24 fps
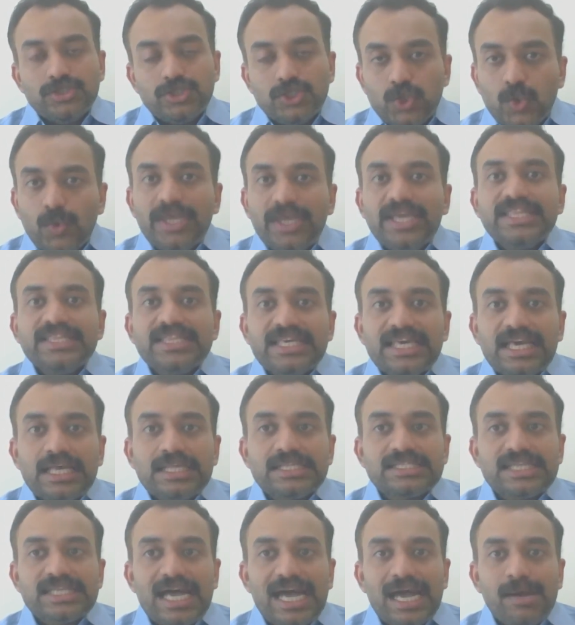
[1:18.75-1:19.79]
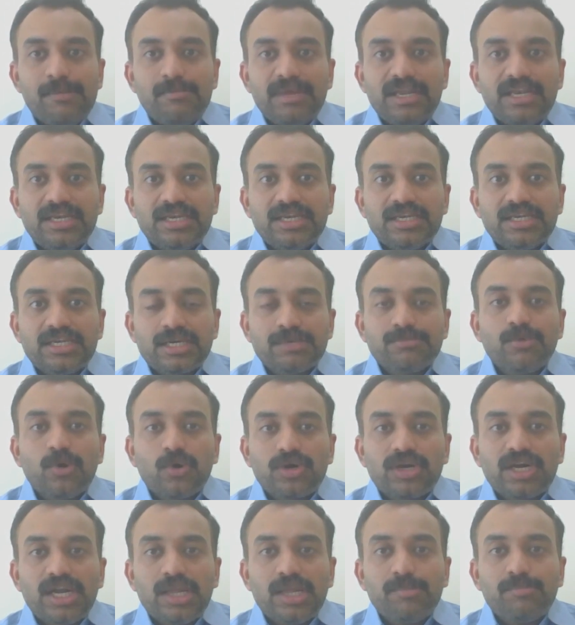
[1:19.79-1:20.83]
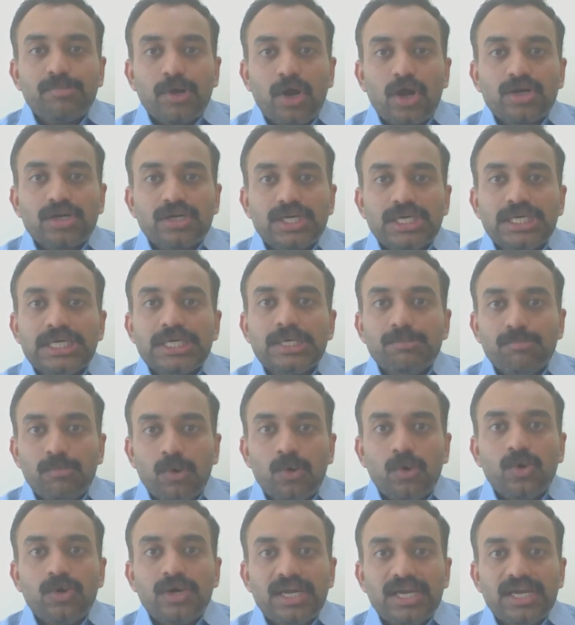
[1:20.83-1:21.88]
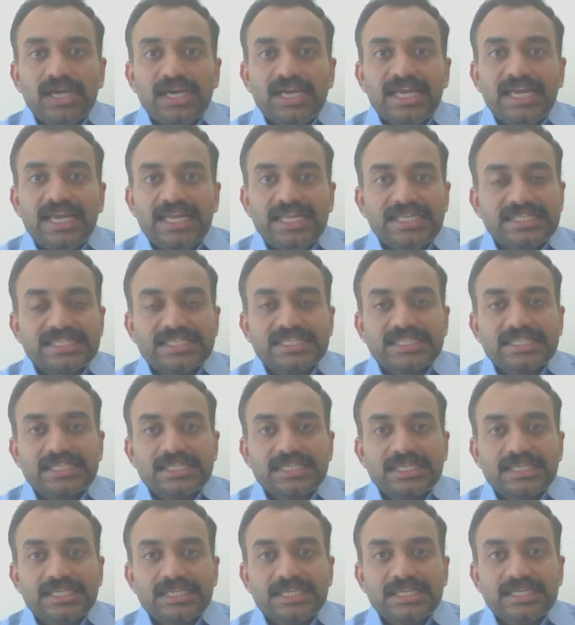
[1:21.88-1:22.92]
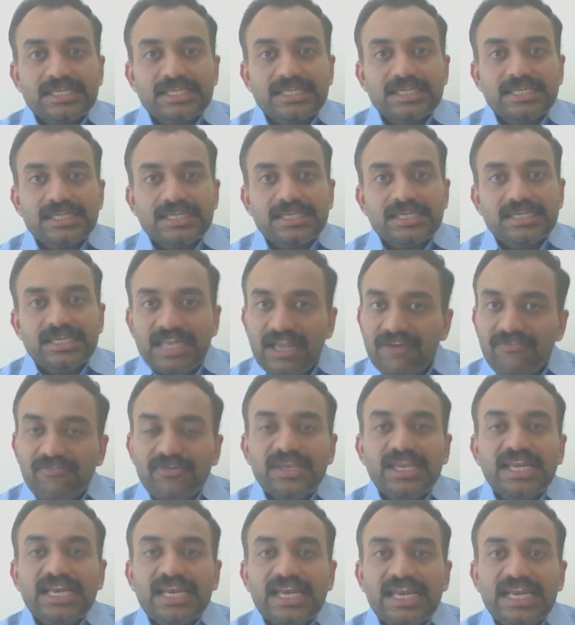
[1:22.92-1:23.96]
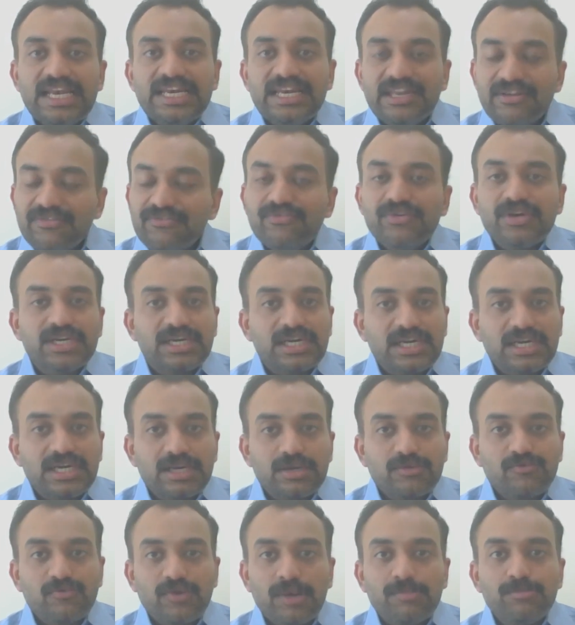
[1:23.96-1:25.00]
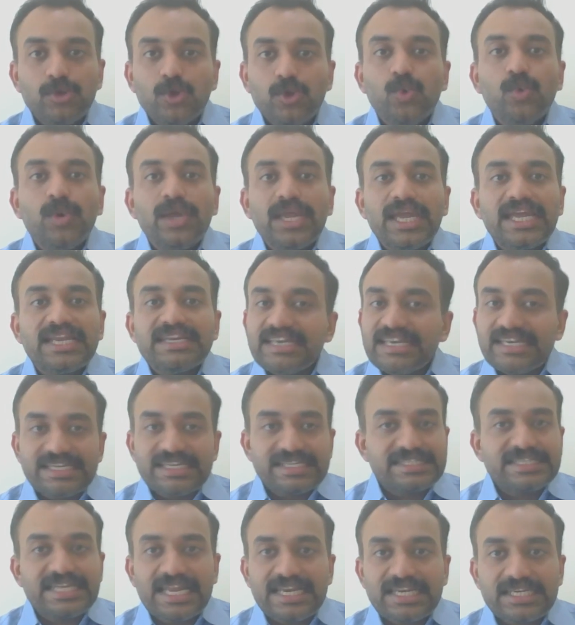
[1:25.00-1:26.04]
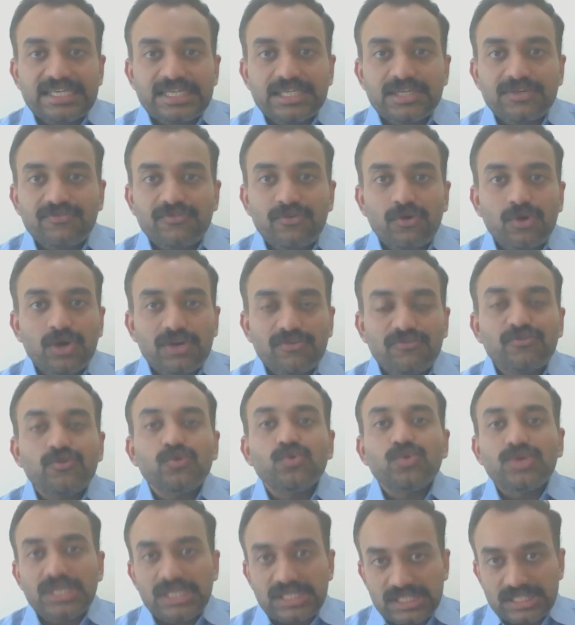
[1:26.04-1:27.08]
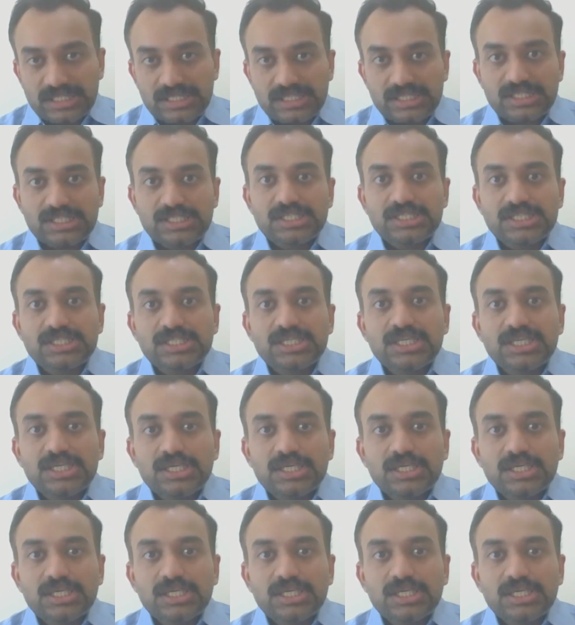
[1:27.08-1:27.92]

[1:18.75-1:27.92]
Doing the exam in remotely proctored mode is definitely different from doing it at a center for a few reasons.